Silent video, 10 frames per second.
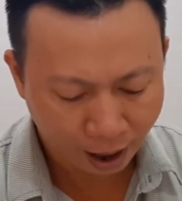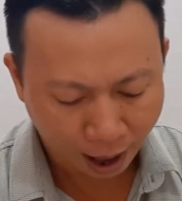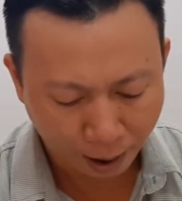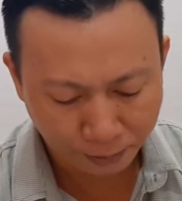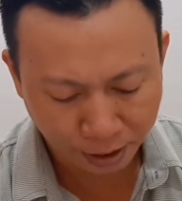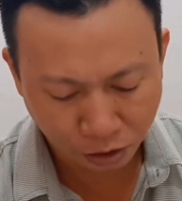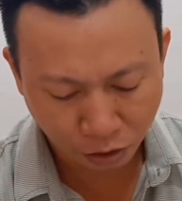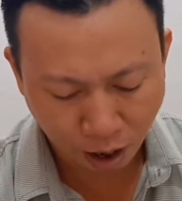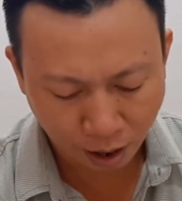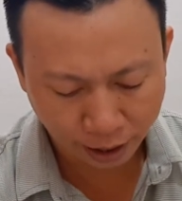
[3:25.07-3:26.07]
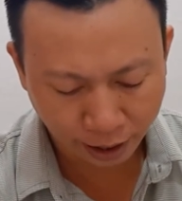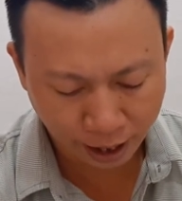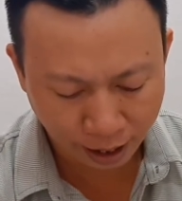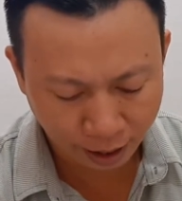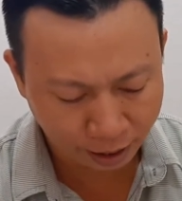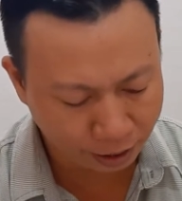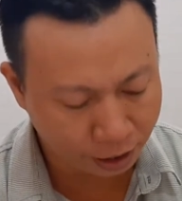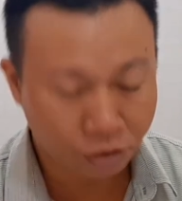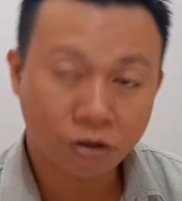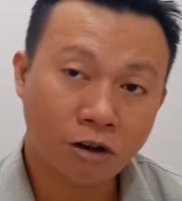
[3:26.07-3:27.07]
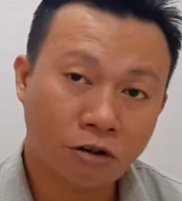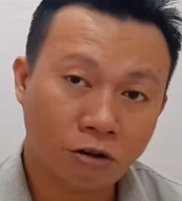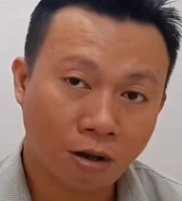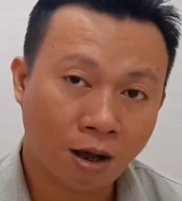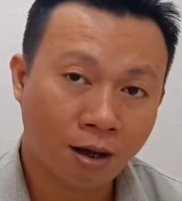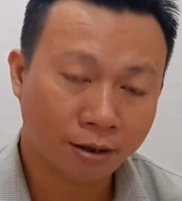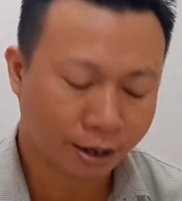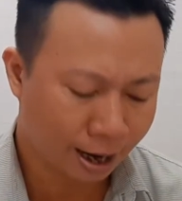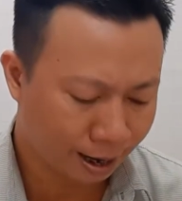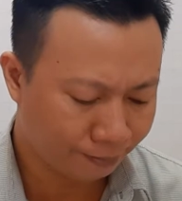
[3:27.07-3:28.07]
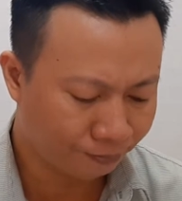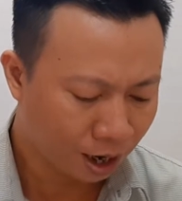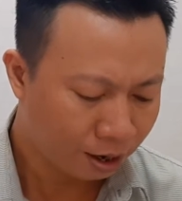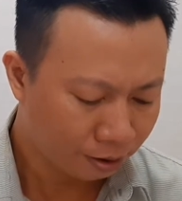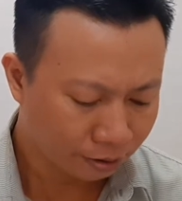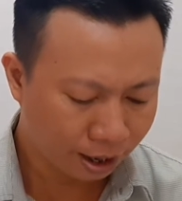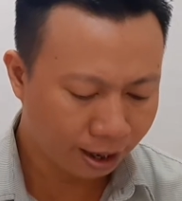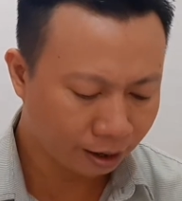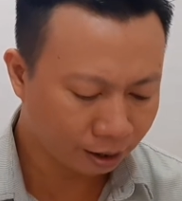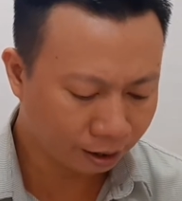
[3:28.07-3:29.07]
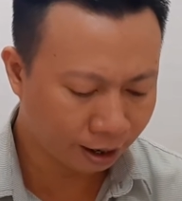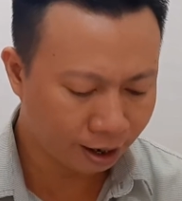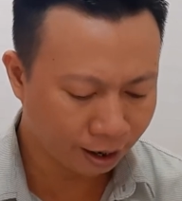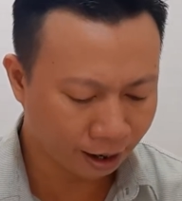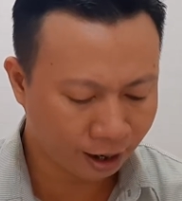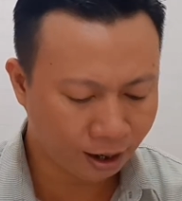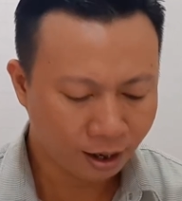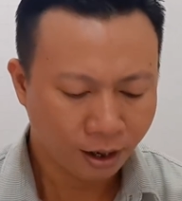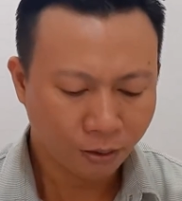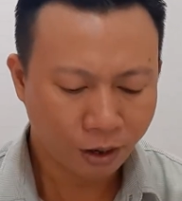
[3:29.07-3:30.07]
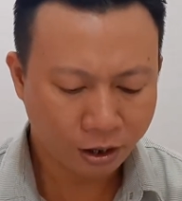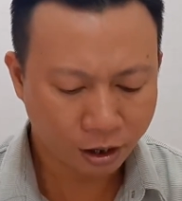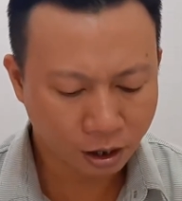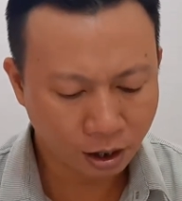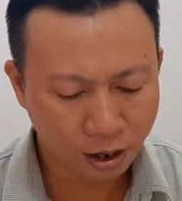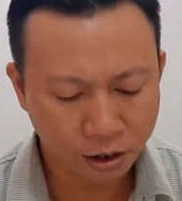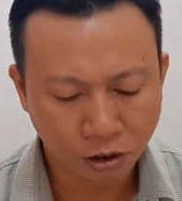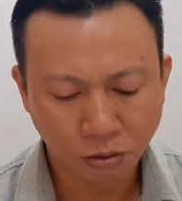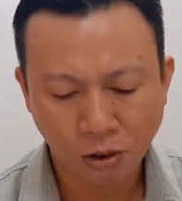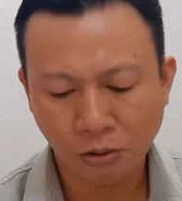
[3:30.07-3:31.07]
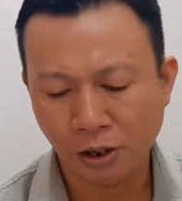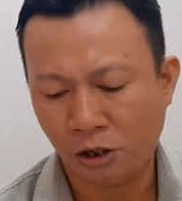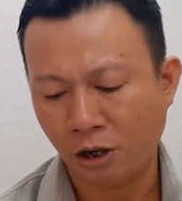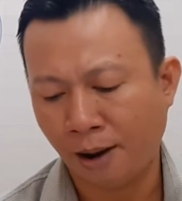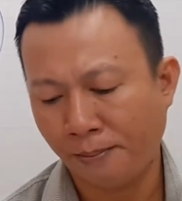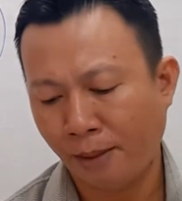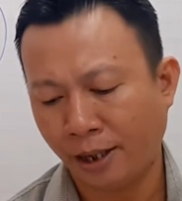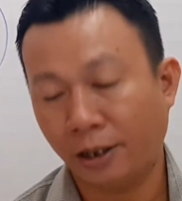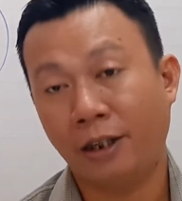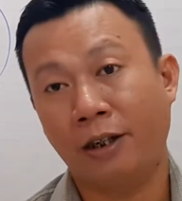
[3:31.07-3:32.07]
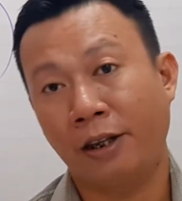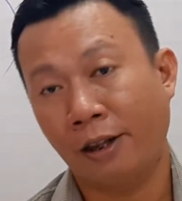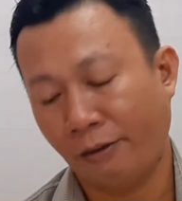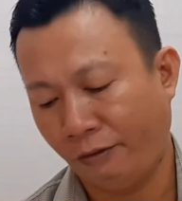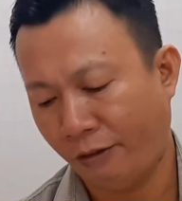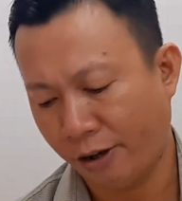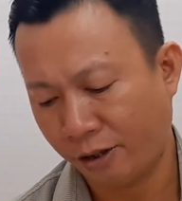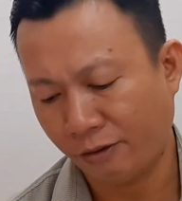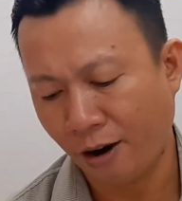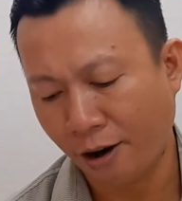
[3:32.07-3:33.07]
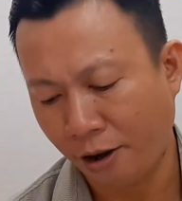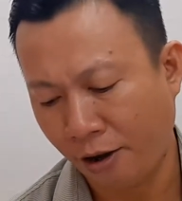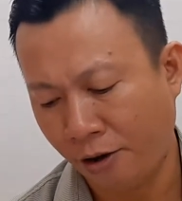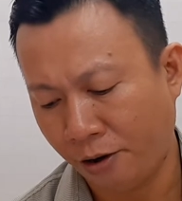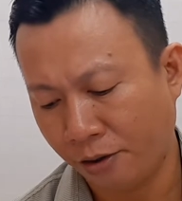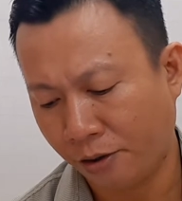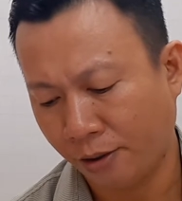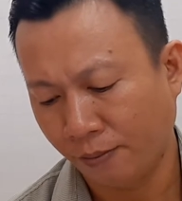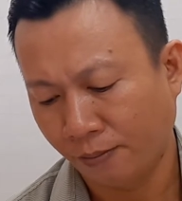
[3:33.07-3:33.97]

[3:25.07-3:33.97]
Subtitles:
how much knowledge they learn in such a long time. Clearly, we just learn to do the job better in the first 5 years.